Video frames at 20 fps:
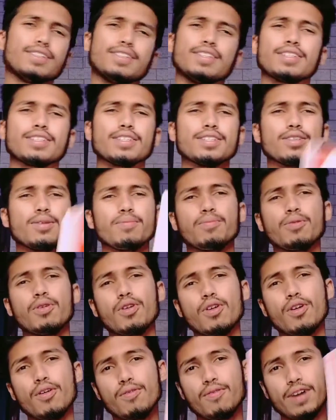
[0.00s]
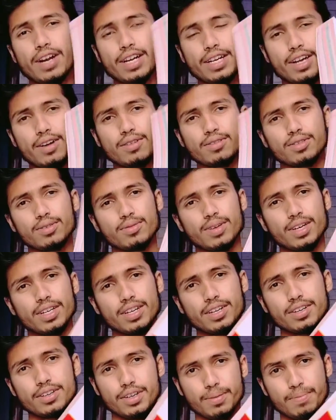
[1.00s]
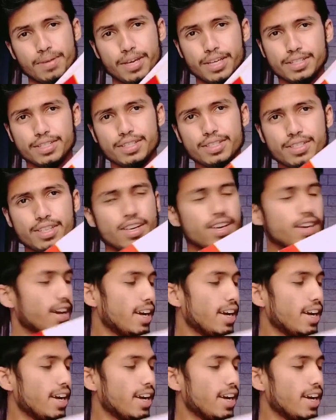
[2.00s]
this is a book of 1100 pages